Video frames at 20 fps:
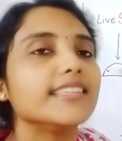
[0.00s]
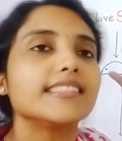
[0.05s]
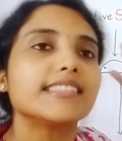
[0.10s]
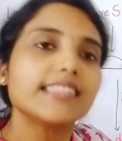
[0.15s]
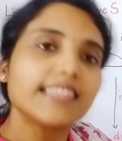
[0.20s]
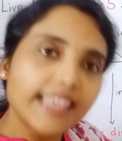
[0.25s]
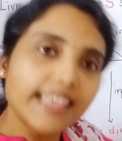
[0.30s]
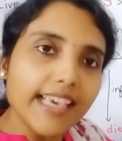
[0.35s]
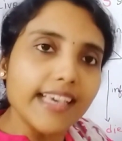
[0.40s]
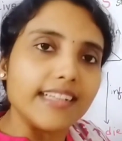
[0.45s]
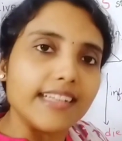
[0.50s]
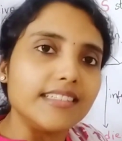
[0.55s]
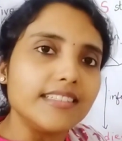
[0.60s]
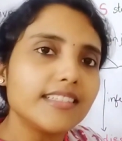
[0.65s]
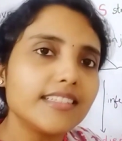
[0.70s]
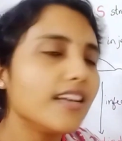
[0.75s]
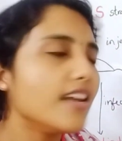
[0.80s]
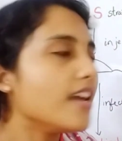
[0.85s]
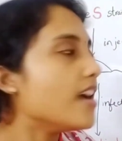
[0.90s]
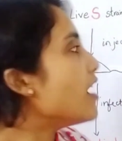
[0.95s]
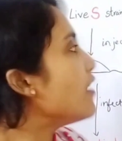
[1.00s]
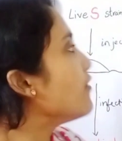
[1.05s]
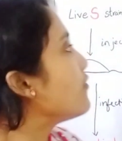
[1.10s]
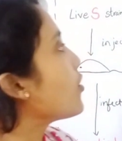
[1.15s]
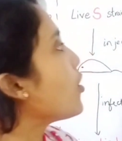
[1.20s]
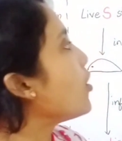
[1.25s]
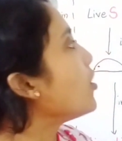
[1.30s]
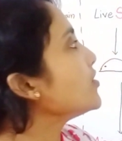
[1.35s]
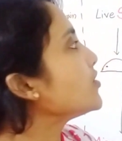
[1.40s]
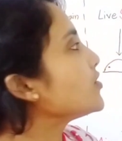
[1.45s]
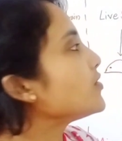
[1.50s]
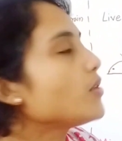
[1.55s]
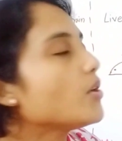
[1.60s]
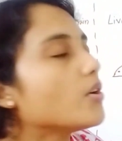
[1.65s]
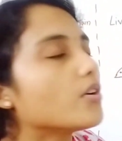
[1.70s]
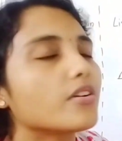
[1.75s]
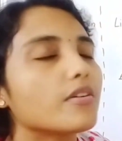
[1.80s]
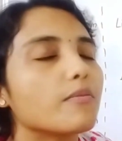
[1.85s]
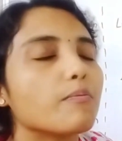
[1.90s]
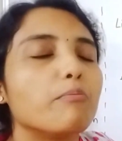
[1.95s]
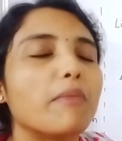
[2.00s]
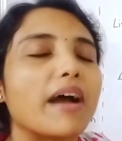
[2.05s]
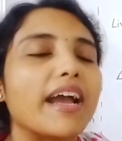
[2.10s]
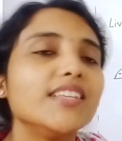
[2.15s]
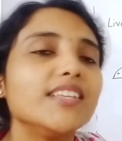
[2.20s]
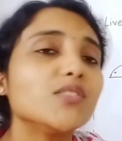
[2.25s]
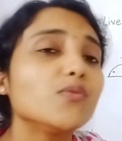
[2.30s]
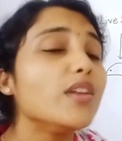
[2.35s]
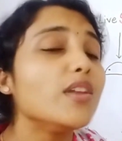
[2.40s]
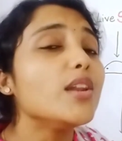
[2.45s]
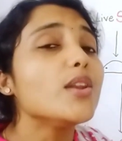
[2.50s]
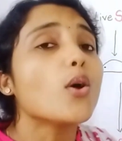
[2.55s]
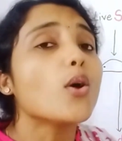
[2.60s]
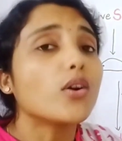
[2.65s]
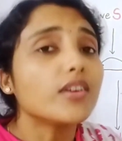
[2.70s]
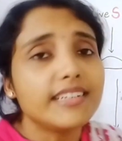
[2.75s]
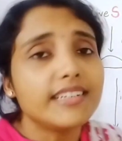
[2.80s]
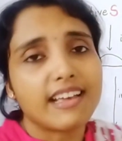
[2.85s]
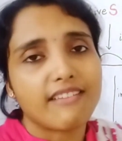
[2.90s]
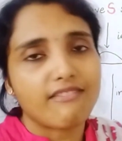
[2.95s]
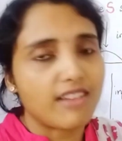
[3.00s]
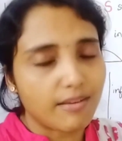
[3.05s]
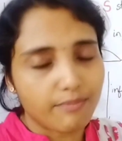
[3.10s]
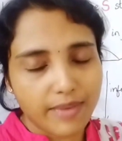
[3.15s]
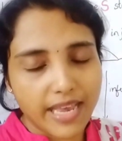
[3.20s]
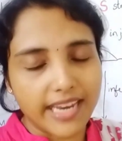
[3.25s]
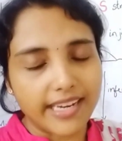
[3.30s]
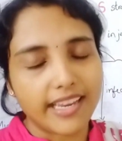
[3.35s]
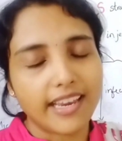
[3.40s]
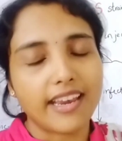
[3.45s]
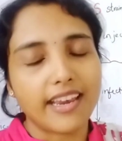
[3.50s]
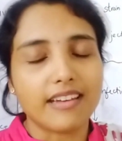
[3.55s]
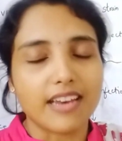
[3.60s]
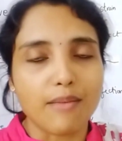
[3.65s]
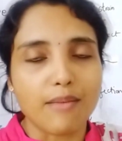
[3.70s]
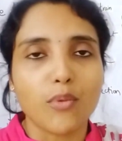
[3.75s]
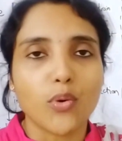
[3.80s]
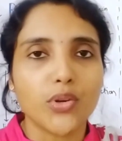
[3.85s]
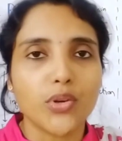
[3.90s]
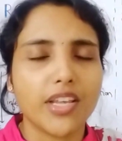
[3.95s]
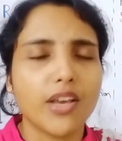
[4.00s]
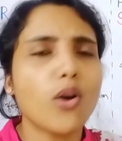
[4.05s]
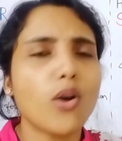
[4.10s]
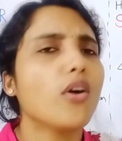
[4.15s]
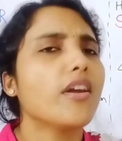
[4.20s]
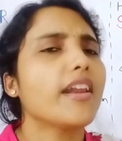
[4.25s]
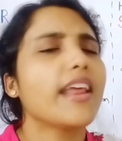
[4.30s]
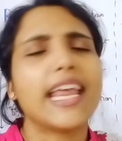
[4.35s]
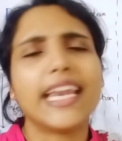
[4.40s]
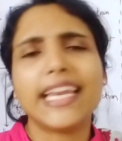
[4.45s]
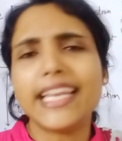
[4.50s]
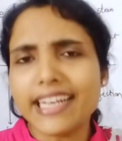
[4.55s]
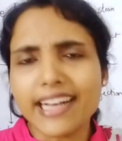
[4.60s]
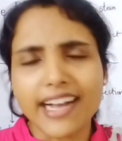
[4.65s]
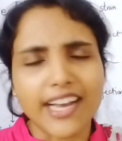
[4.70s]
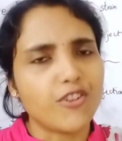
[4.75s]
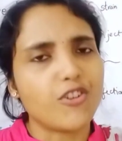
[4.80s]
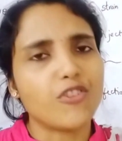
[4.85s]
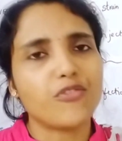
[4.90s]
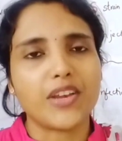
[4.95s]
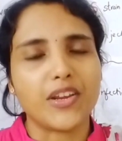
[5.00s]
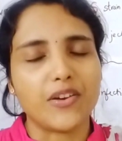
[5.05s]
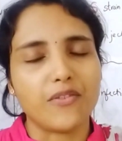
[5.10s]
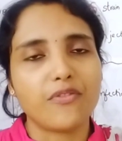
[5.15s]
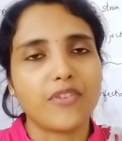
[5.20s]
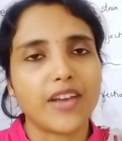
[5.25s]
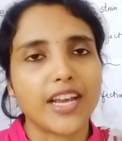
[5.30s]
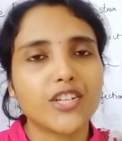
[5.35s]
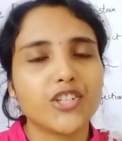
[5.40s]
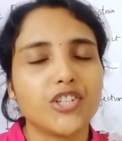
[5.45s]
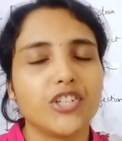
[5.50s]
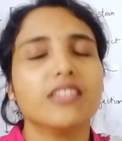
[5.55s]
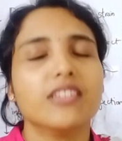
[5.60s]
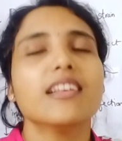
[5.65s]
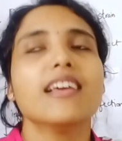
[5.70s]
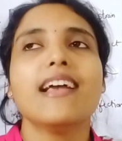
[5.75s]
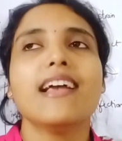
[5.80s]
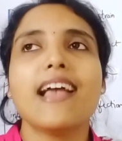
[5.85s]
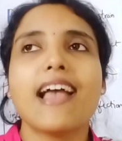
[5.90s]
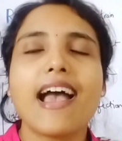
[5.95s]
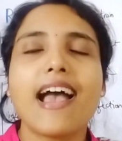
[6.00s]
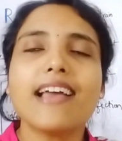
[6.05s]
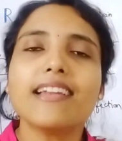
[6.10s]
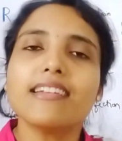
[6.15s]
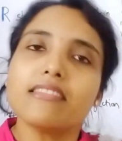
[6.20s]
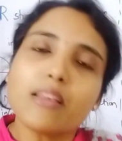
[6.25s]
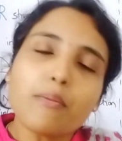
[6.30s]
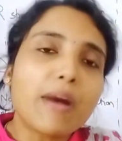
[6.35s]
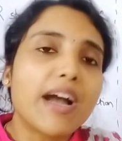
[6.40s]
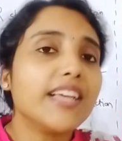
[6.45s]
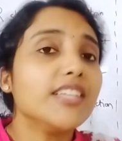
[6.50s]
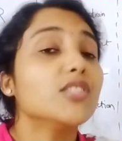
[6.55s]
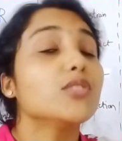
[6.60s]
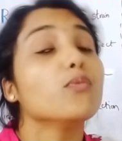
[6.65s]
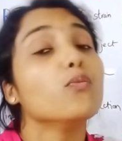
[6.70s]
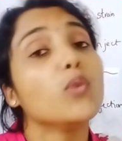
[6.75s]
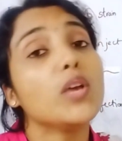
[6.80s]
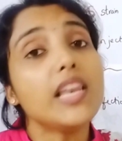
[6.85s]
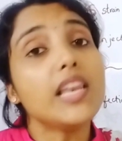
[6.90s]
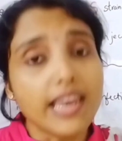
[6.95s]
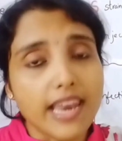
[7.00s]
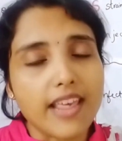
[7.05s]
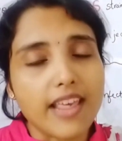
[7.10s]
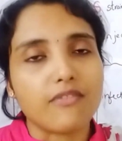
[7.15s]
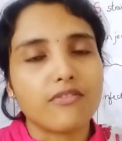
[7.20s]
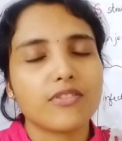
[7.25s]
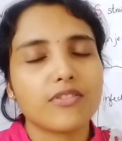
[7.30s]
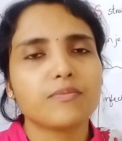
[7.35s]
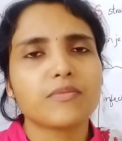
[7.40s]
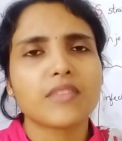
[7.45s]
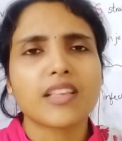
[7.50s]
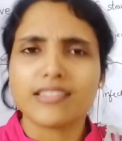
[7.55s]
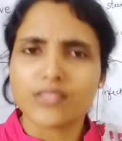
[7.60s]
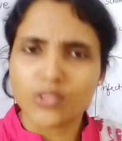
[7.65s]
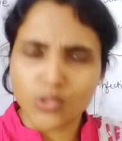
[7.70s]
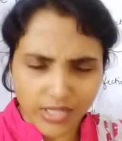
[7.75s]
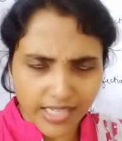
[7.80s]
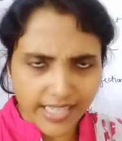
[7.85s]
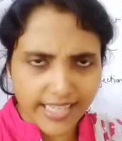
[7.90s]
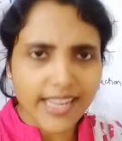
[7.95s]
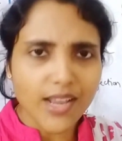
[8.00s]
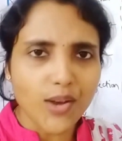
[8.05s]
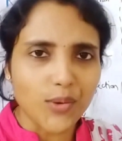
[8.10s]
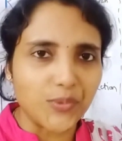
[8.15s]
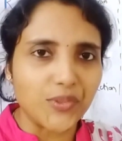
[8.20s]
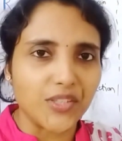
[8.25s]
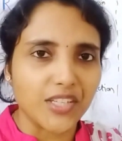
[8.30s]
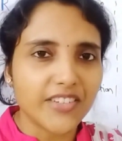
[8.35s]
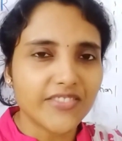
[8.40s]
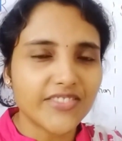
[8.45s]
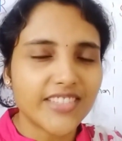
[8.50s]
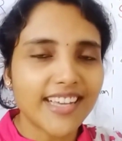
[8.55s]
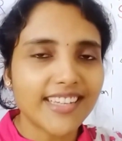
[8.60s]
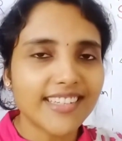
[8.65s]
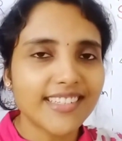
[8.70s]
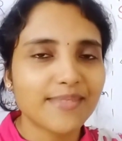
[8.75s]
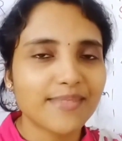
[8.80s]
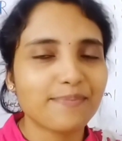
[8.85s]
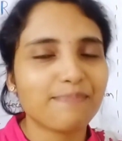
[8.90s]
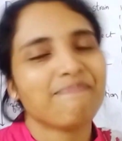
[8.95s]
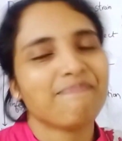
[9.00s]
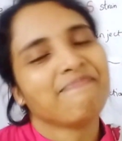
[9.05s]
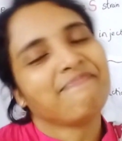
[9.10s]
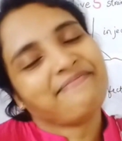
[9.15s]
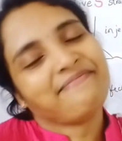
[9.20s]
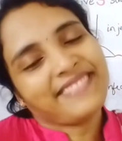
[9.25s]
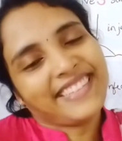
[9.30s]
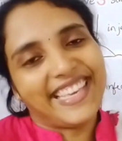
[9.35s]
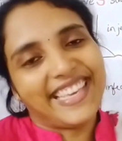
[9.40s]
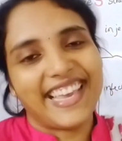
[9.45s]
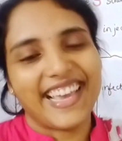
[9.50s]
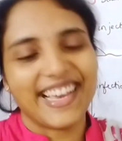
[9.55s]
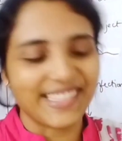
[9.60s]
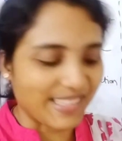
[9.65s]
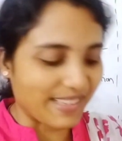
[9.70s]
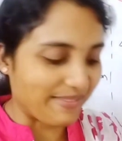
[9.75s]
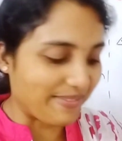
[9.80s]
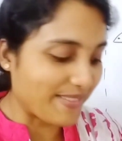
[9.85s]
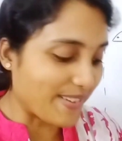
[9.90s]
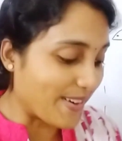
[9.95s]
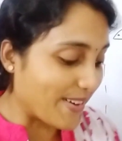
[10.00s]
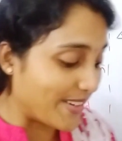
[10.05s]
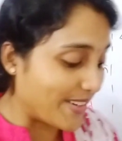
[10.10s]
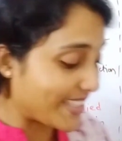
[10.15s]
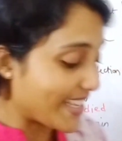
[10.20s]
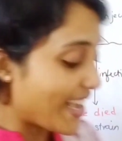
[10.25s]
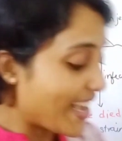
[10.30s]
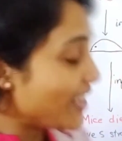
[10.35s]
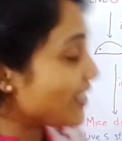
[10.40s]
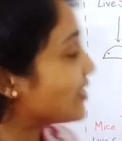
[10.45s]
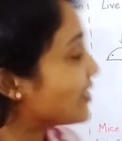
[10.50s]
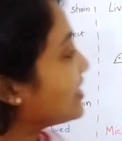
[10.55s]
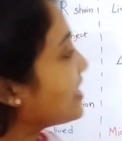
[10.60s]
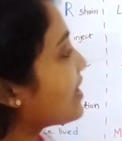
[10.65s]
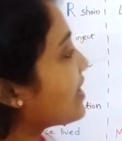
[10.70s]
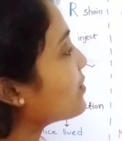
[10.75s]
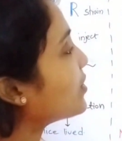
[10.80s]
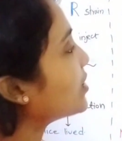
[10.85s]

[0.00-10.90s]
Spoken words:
is killed, of course, your mice will not develop any pneumonia or any kind of infection and the mice will live. So did he observe that? Yes, of course. So there